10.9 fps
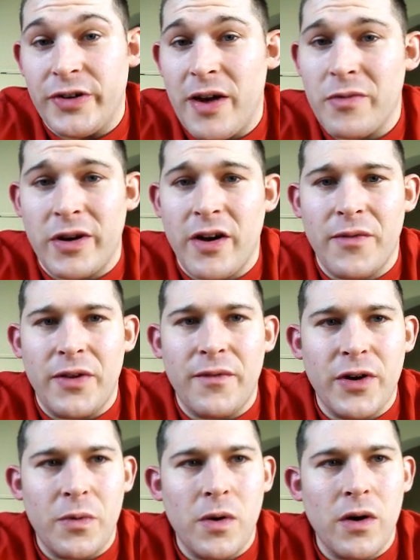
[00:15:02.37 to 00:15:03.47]
The log, if
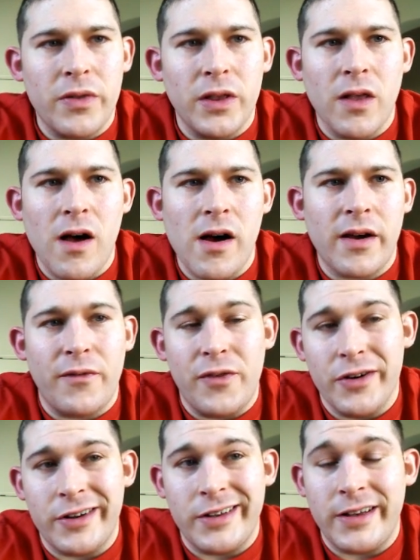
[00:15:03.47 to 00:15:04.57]
you're cleaning every
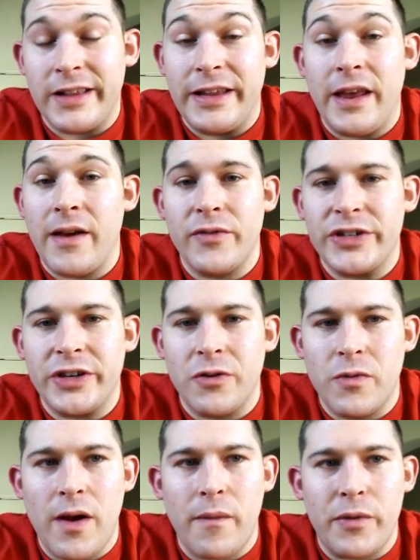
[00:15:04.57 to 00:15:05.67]
single rep,
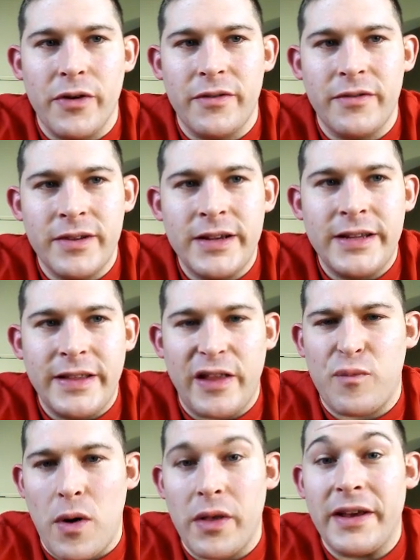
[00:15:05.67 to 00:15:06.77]
that's probably going to be pretty
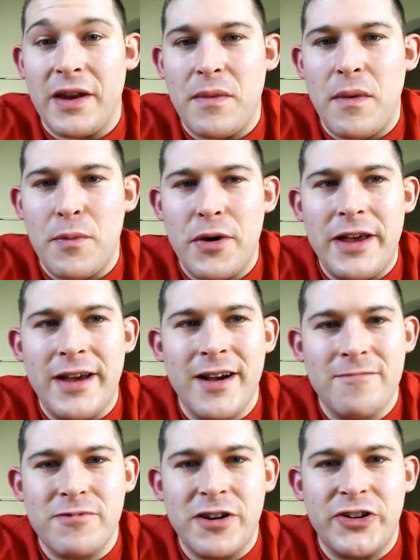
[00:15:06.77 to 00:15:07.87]
challenging after a
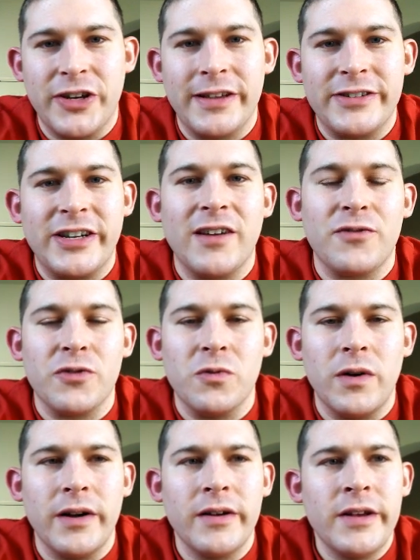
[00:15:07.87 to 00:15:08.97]
while. So maybe
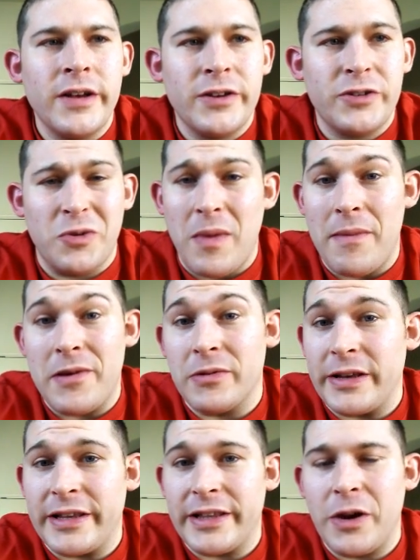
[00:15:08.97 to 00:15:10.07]
only clean it once,
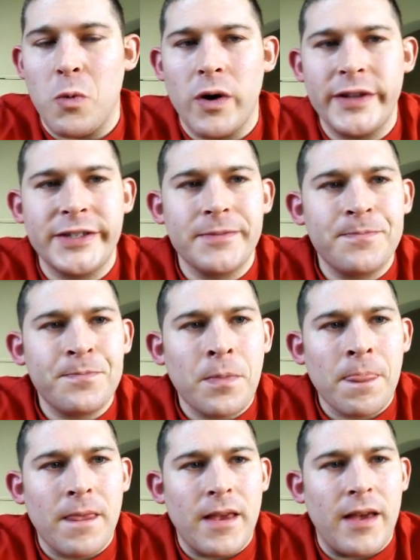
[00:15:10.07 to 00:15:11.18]
and
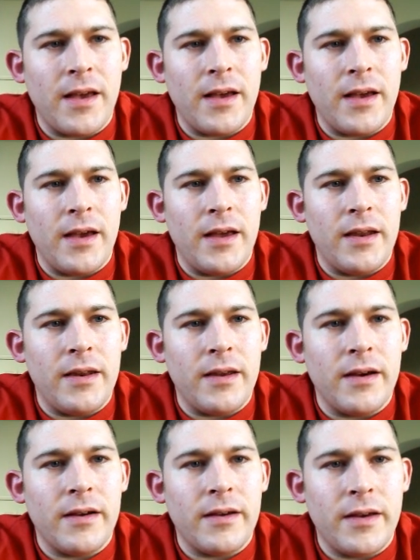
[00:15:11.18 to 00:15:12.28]
go from there.
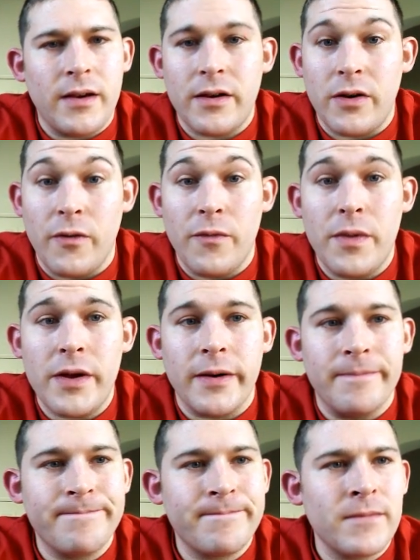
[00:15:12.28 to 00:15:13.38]

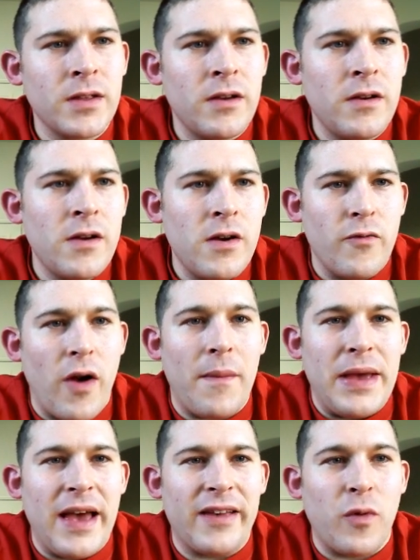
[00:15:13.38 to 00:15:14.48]
Robbie asked, what was it like
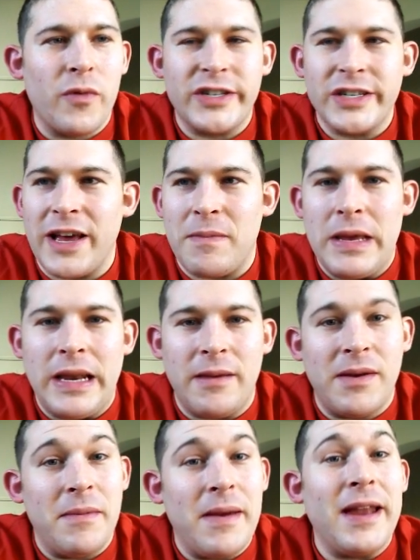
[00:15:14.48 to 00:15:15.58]
meeting me? Man, it was
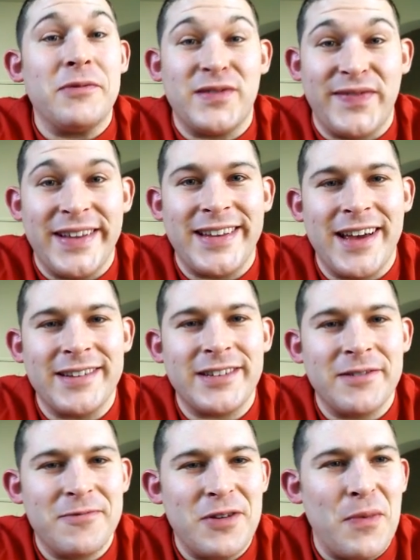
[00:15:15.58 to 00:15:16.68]
fantastic. One of the best experiences of my
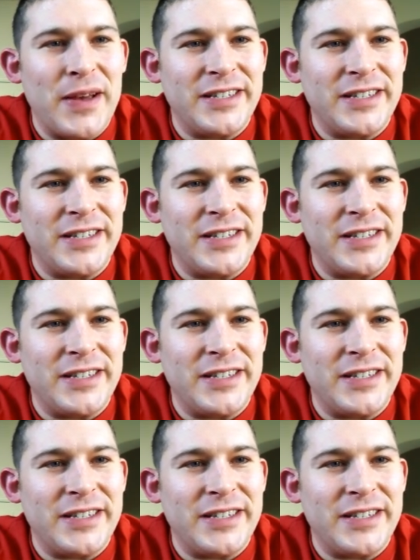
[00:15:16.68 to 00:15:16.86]
life.